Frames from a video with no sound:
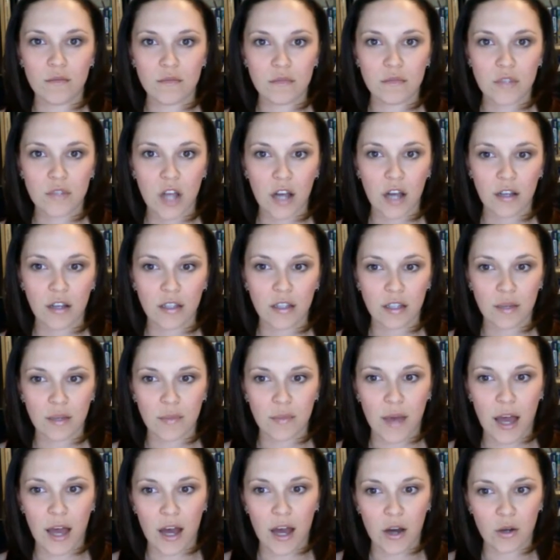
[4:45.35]
Talking
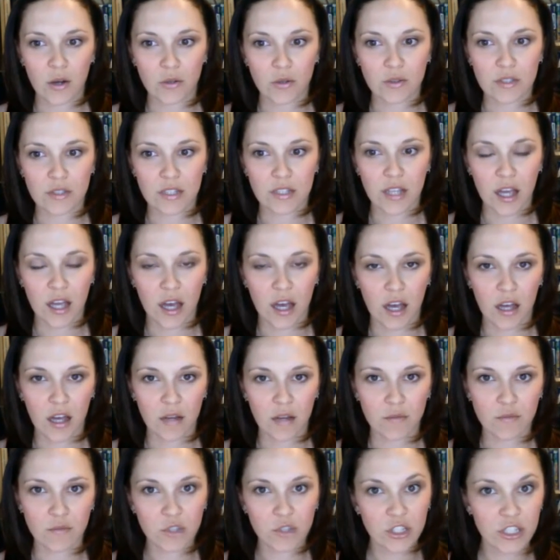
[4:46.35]
about
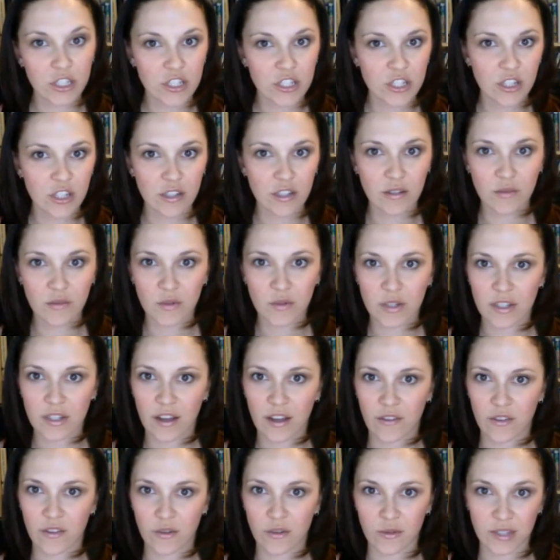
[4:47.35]
religion, we
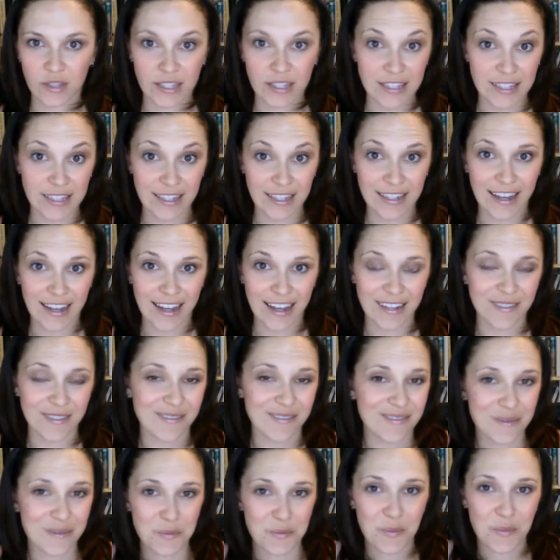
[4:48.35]
never really did.
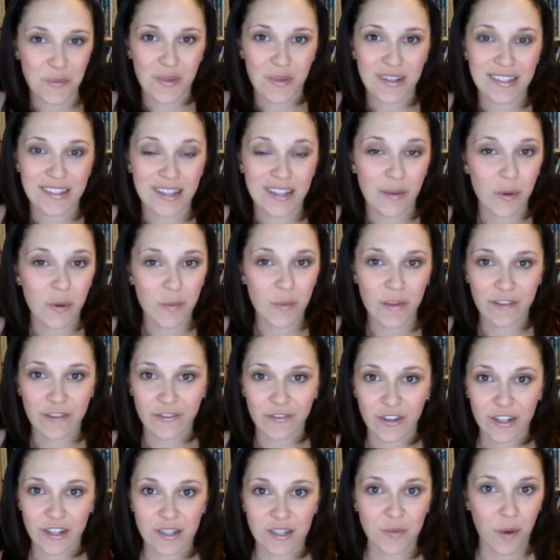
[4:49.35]
Some of my
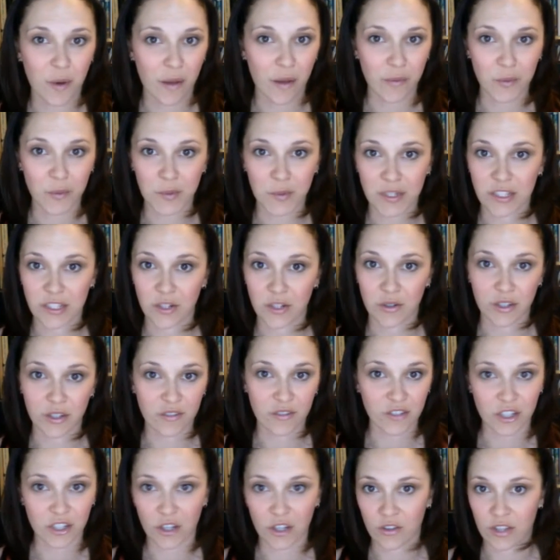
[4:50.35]
friends probably don't
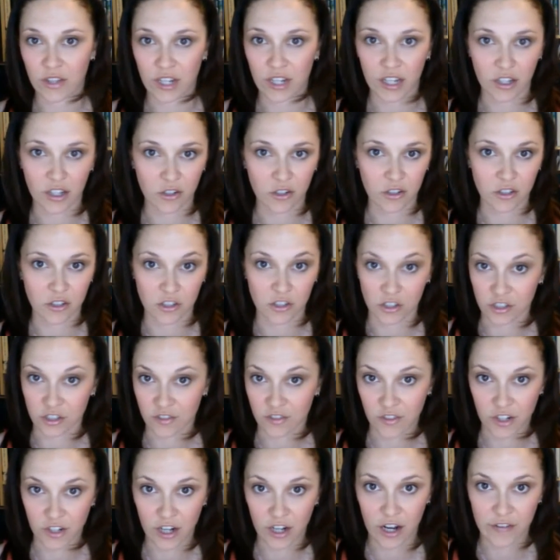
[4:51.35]
even know that I go to church
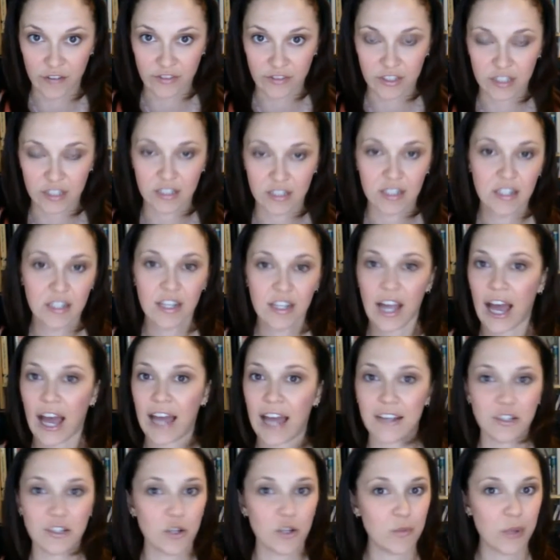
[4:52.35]
very often. I
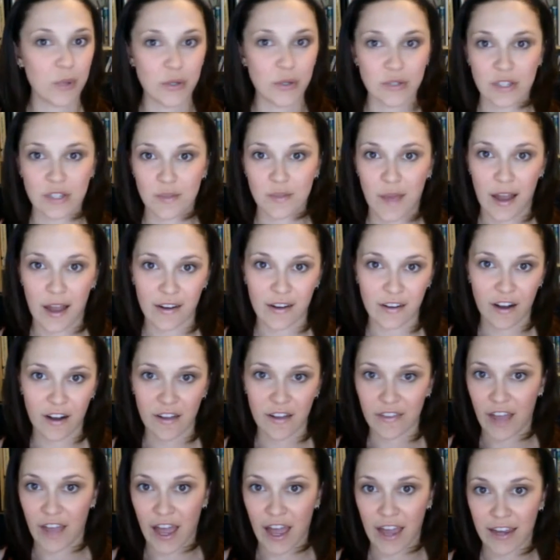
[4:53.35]
don't post about it
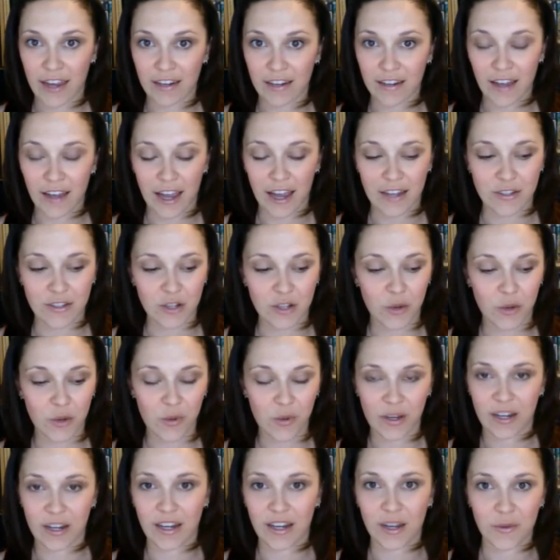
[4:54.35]
online. I don't
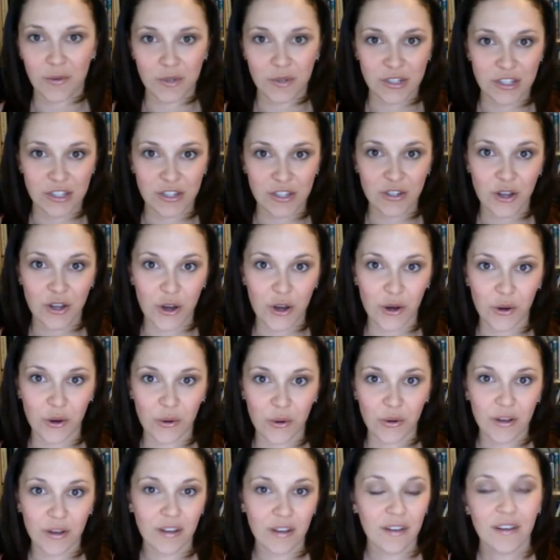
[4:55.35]
want anyone to know.
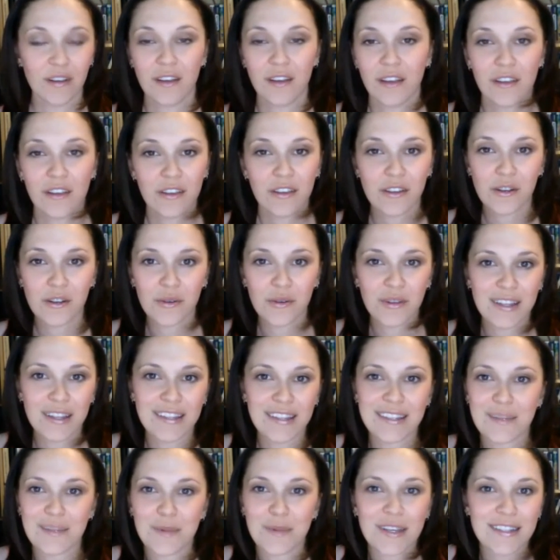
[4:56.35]
You know,
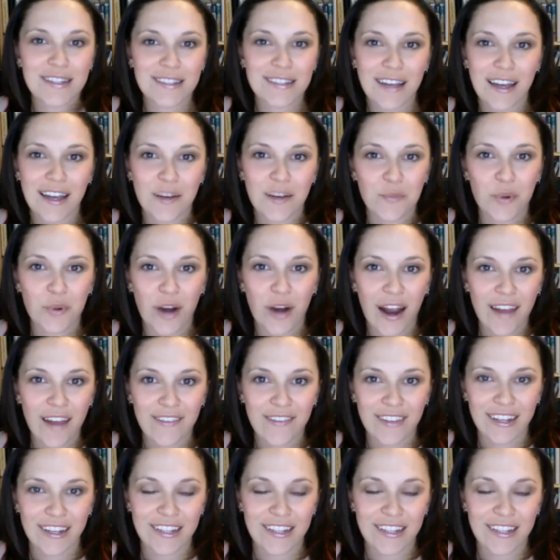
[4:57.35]
to me, it's kind of private.